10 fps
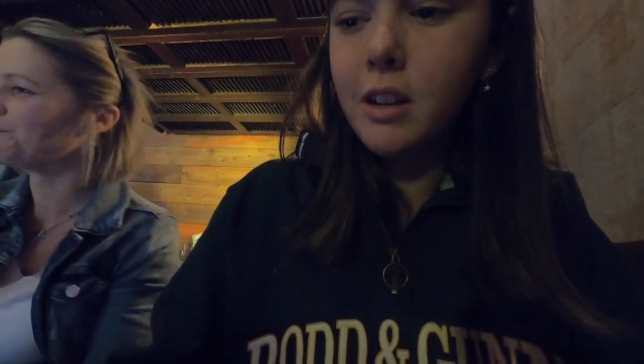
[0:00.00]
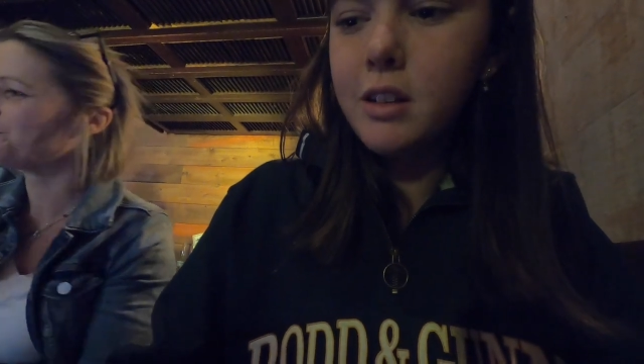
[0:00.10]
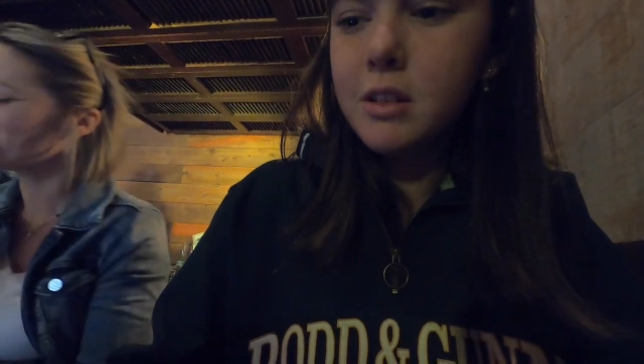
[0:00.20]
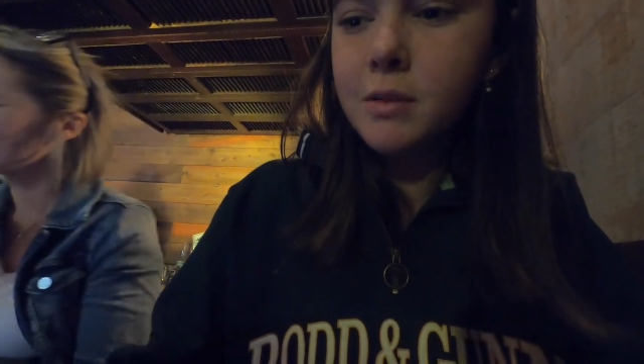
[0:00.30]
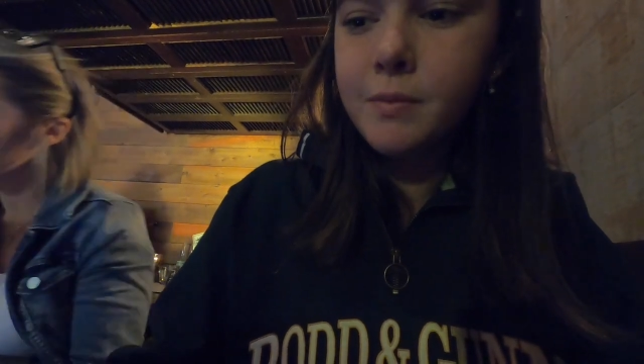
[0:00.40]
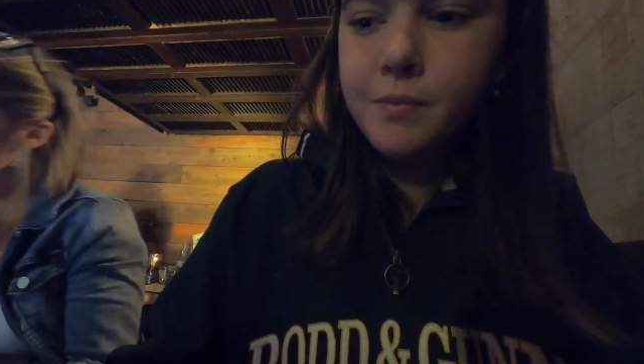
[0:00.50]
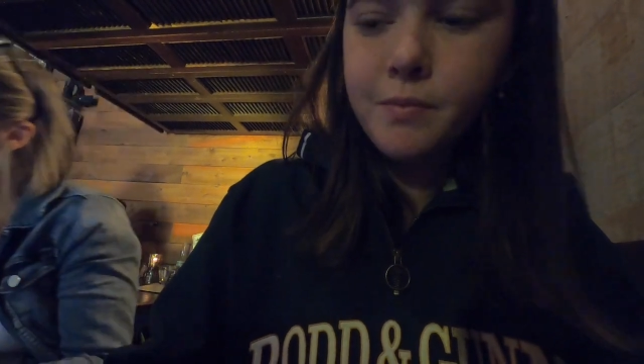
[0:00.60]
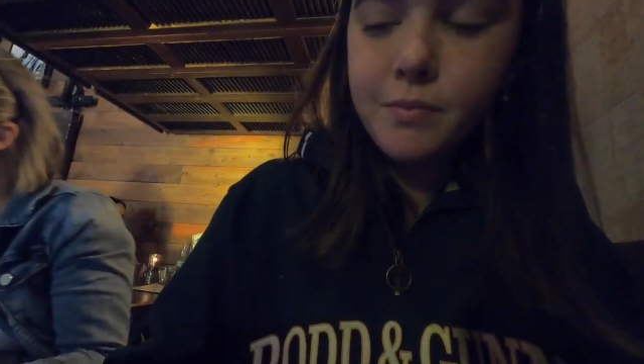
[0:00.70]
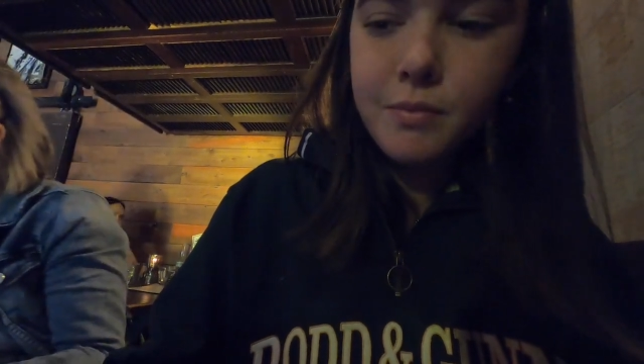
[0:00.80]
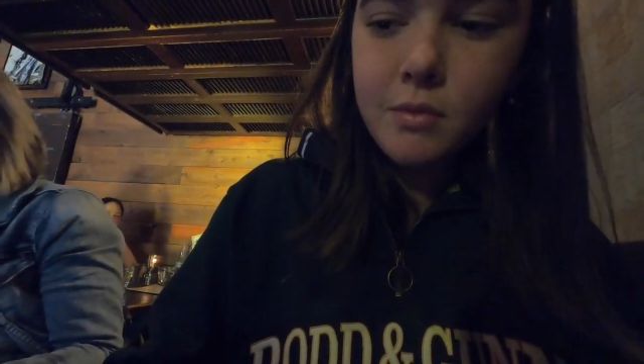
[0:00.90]
good.
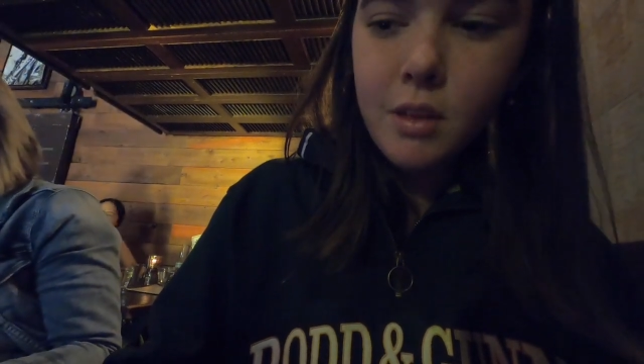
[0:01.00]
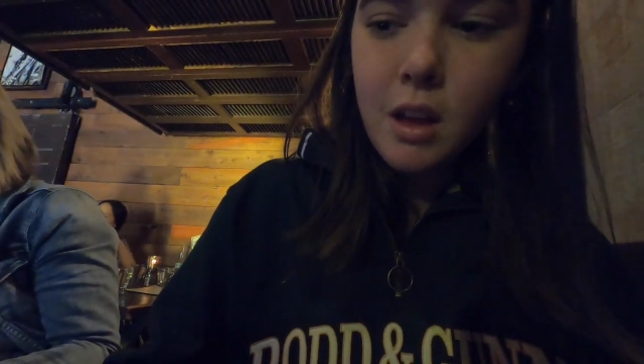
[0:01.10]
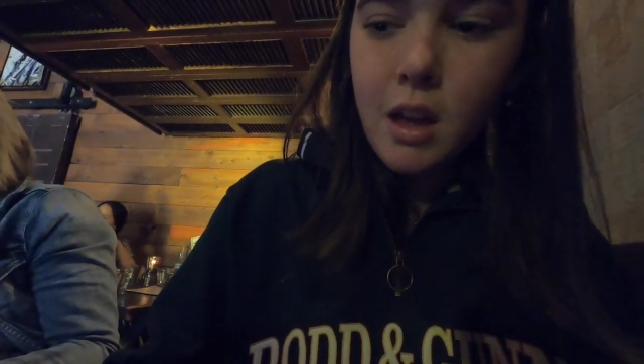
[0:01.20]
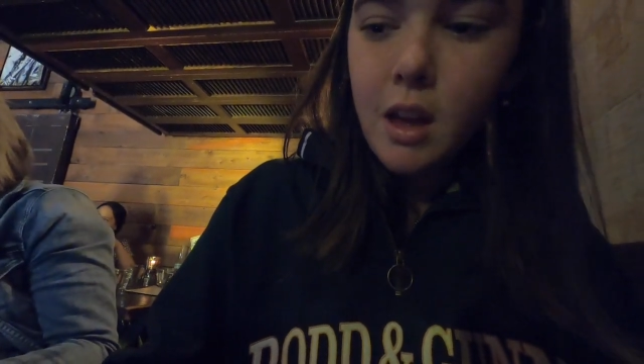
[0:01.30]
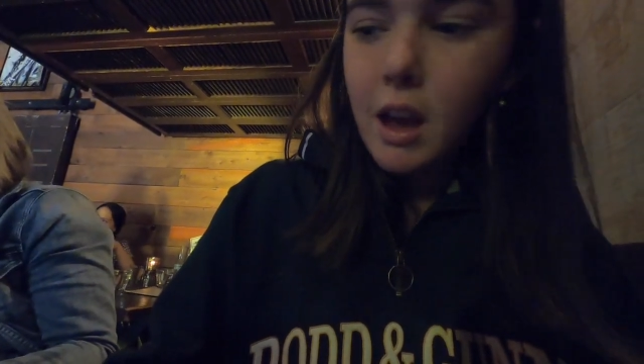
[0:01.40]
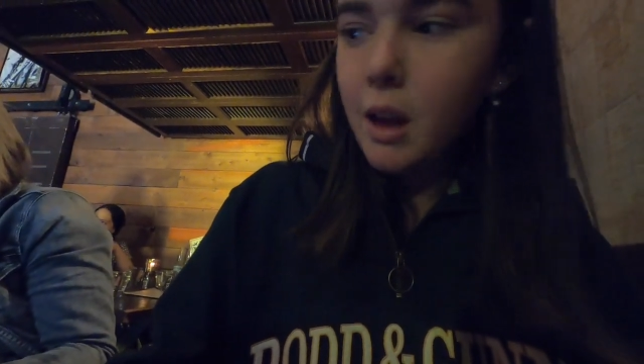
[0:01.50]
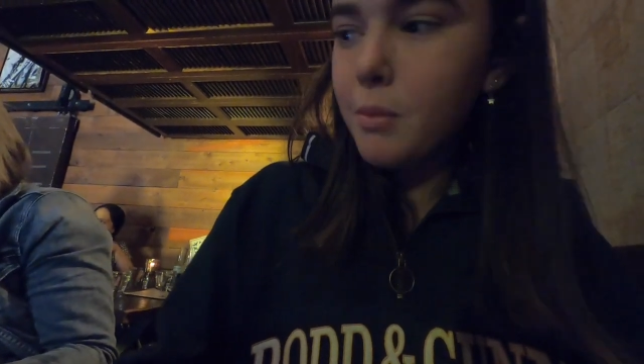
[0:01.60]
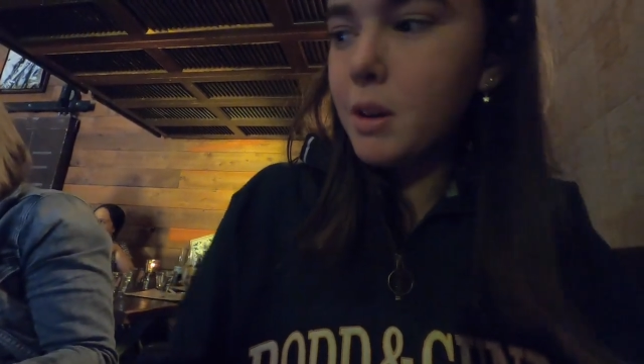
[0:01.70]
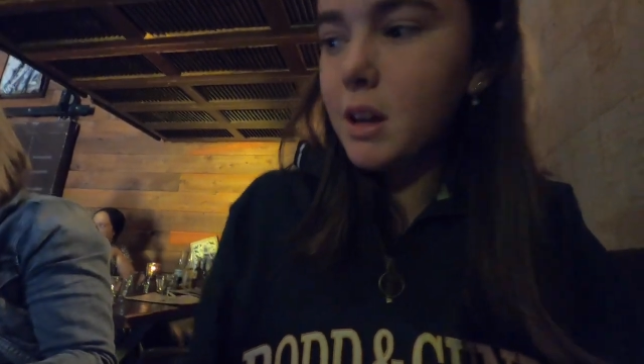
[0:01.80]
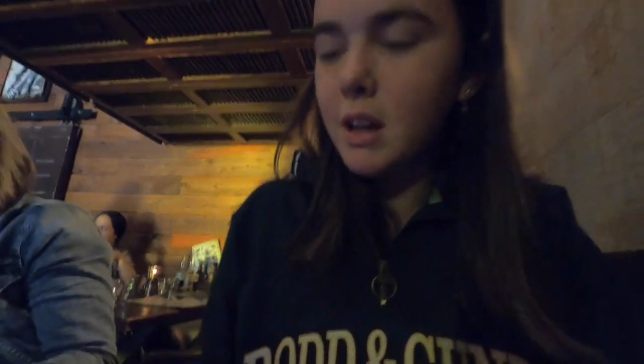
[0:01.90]
And
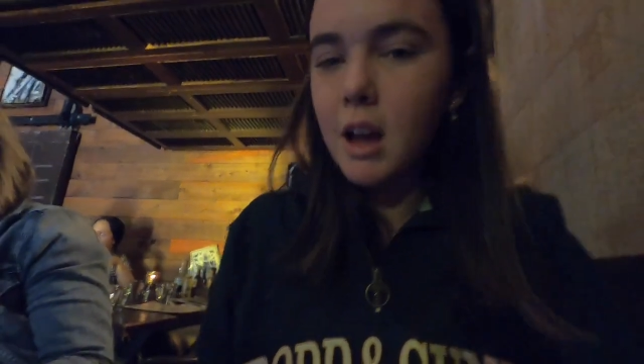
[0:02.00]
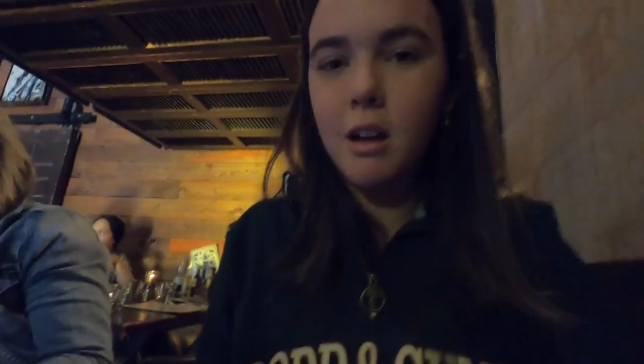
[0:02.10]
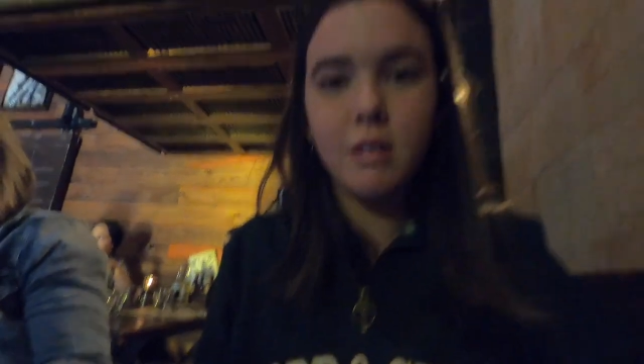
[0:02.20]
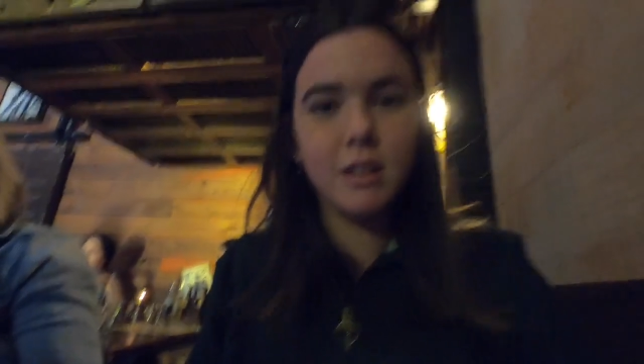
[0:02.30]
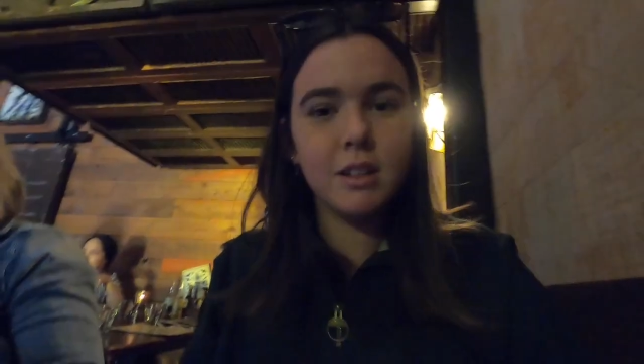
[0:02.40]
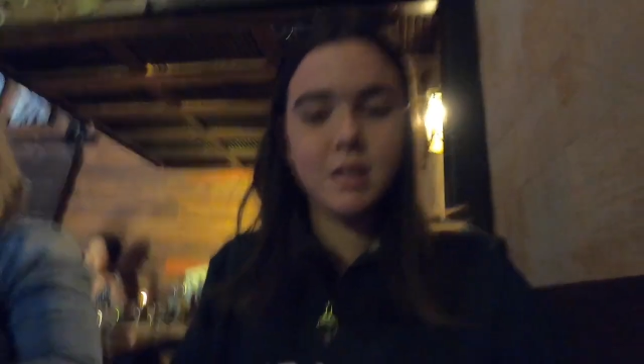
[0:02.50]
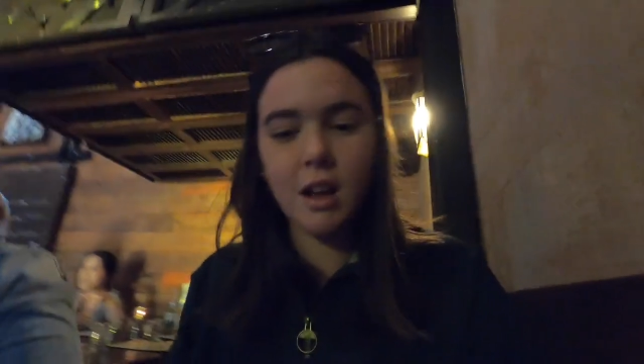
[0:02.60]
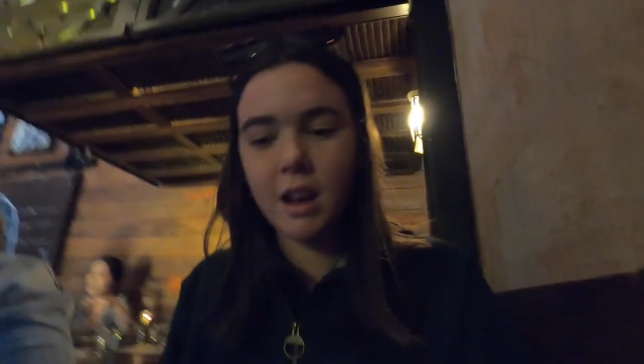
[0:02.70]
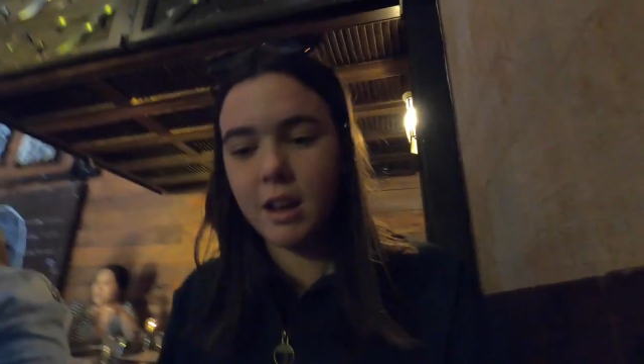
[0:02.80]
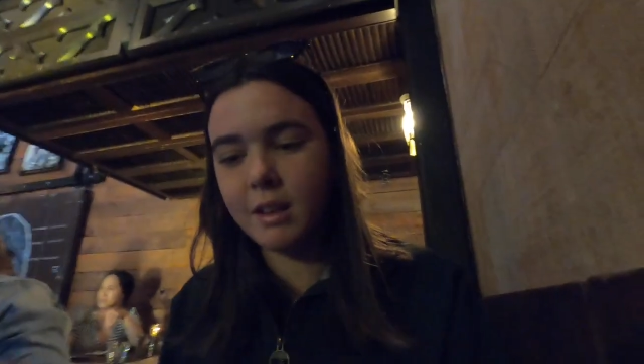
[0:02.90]
we're currently
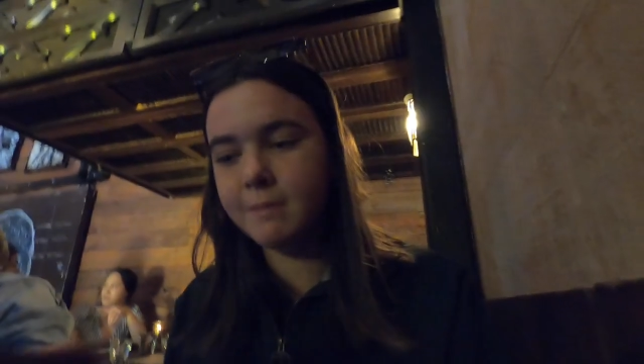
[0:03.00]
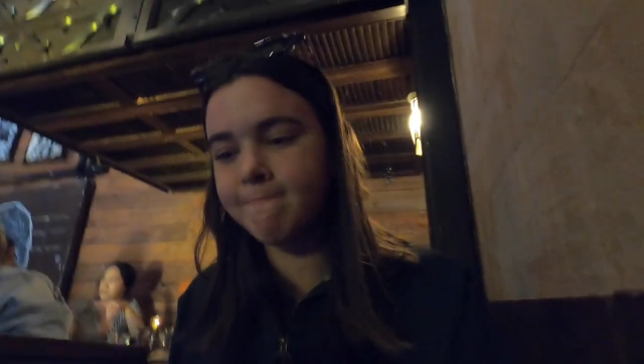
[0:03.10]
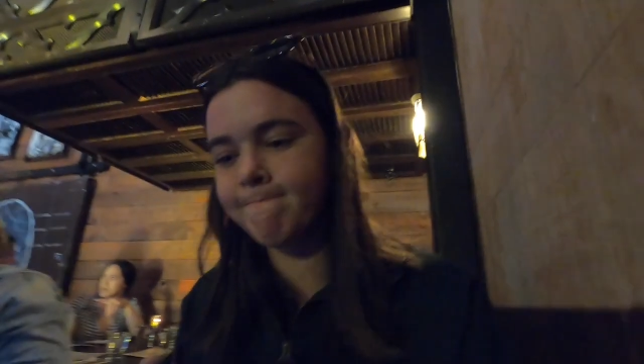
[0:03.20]
deciding